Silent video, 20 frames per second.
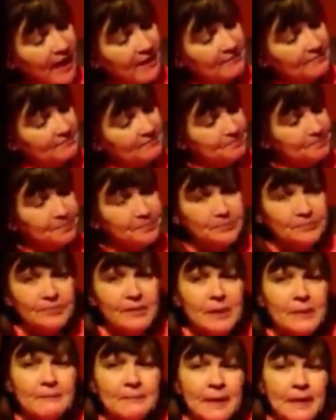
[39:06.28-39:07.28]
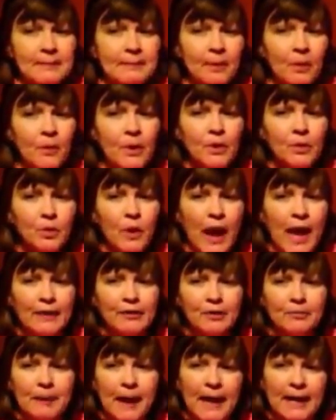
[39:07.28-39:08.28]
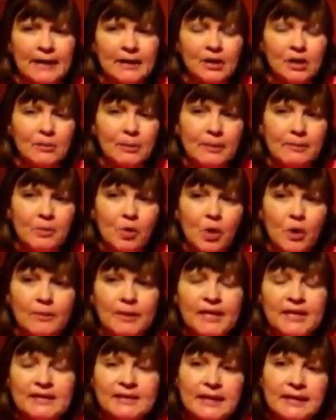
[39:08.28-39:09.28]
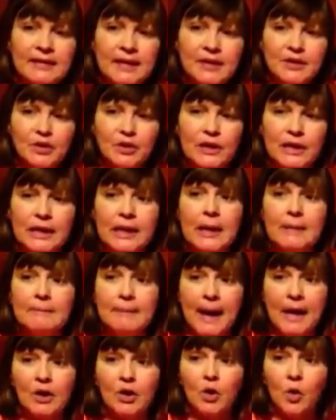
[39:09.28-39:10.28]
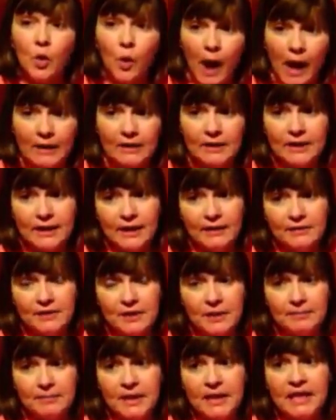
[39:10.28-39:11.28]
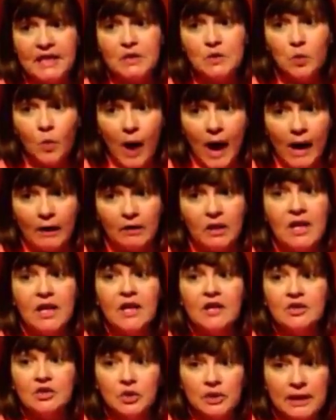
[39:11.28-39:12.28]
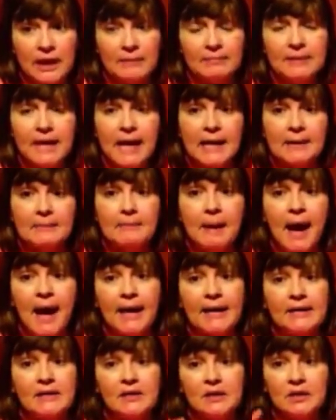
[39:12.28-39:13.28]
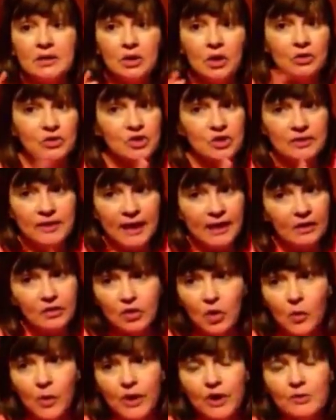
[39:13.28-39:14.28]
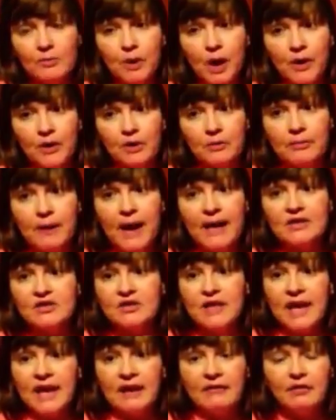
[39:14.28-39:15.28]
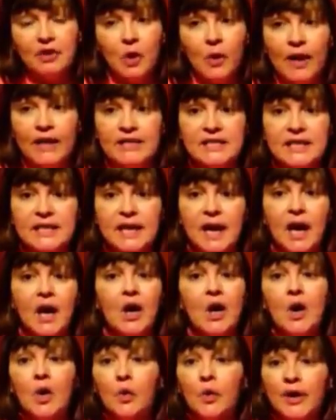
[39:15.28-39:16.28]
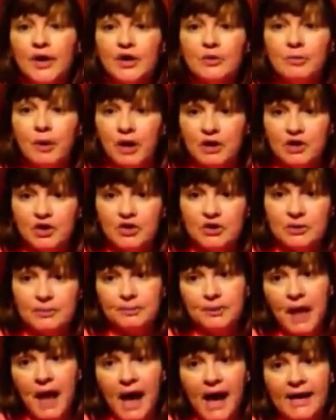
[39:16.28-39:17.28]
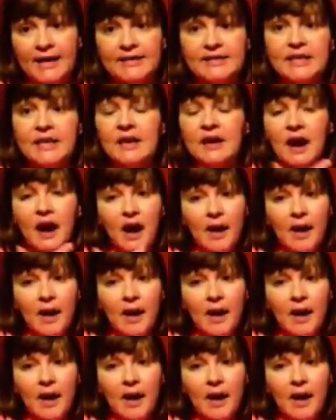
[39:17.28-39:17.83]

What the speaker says: that people would rather pay a little bit more because they think they're getting a better quality of something as well. So keep that in mind. You know, they don't know where you bought your mesh. They have no idea where you bought your supplies.